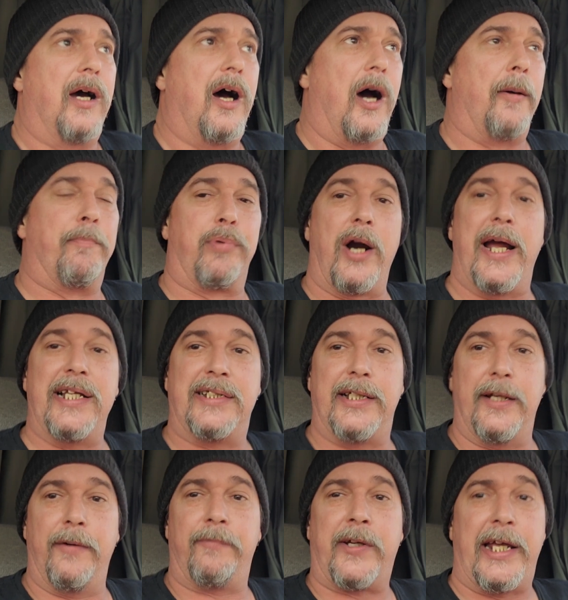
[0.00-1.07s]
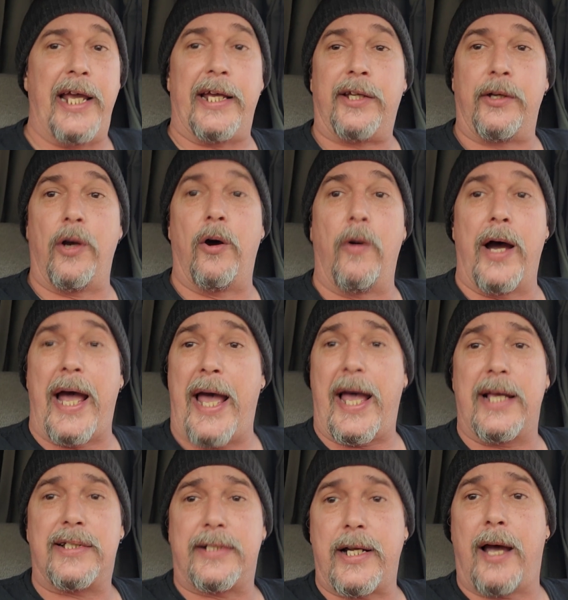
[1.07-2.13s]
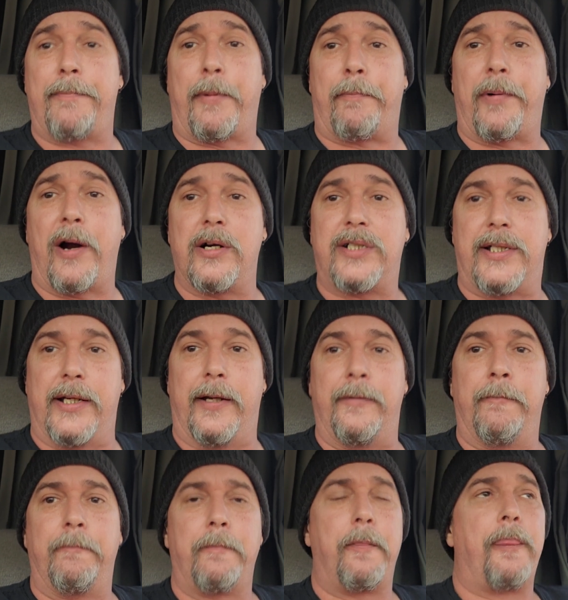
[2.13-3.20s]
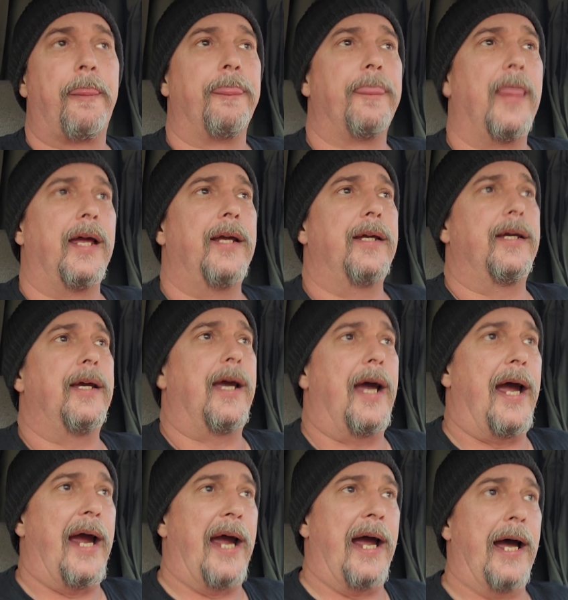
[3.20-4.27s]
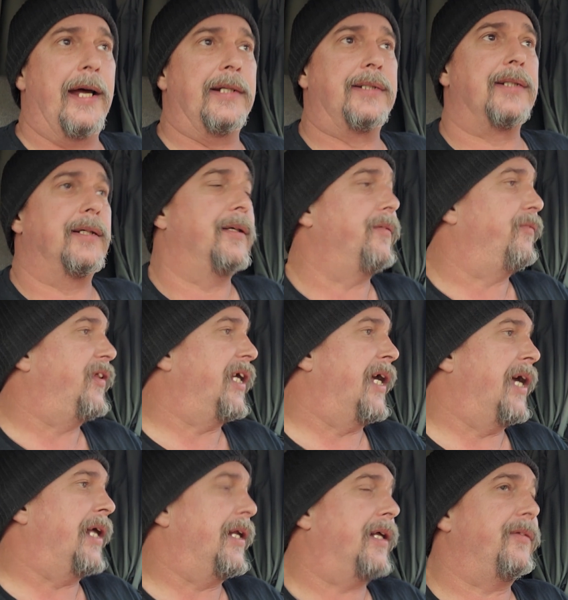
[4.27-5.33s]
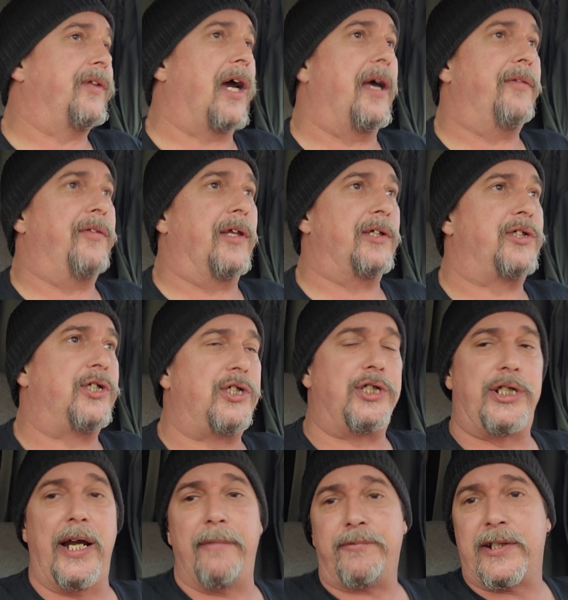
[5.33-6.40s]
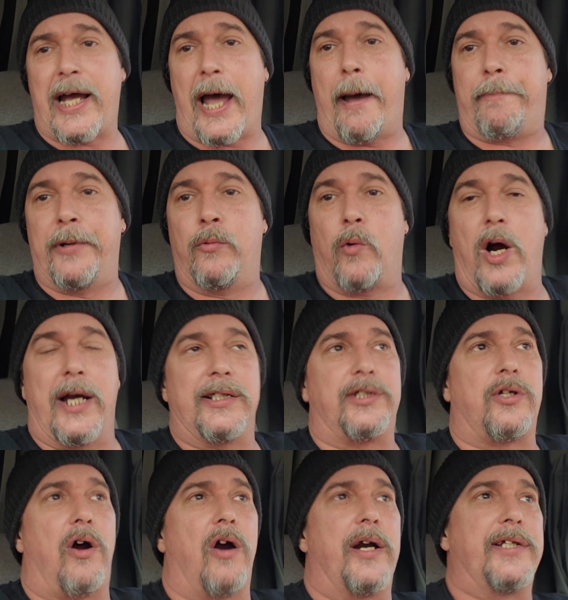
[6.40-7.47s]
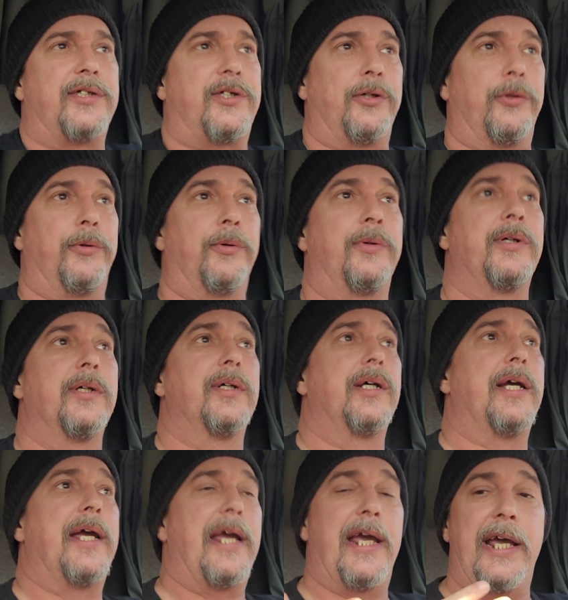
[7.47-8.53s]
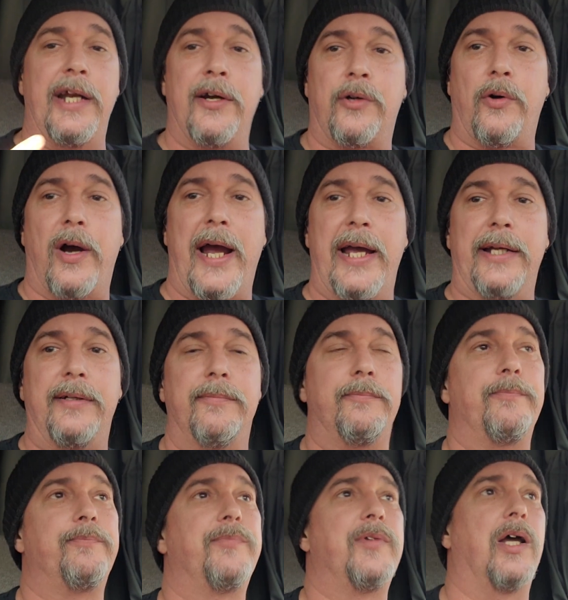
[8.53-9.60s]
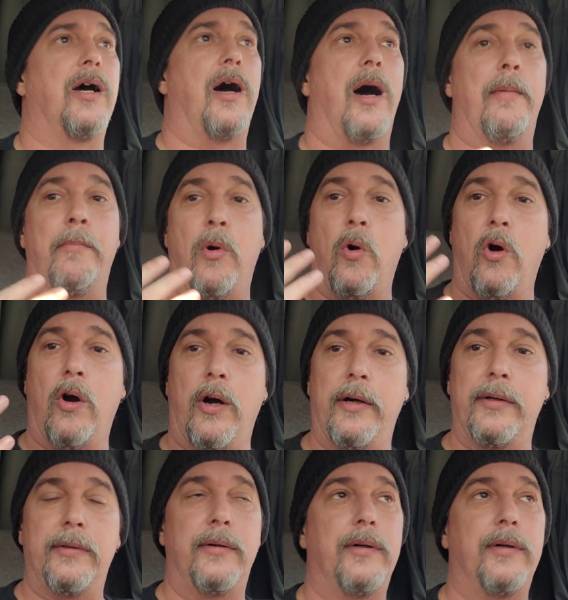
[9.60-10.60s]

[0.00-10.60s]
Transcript: abrasive, kick your ass type of person. And then the shift happened where I started to integrate a more